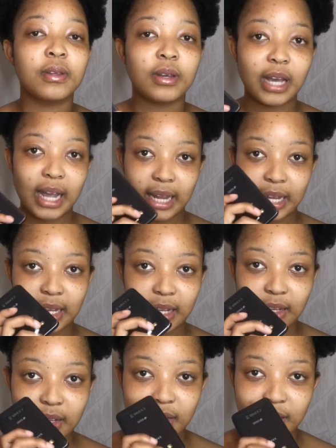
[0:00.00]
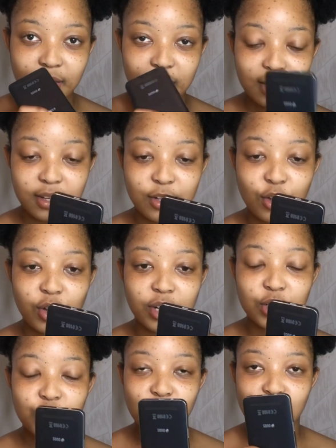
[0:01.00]
I got
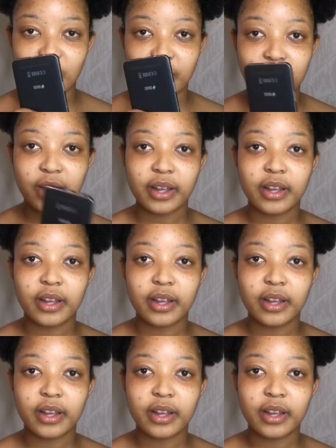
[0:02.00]
it to work.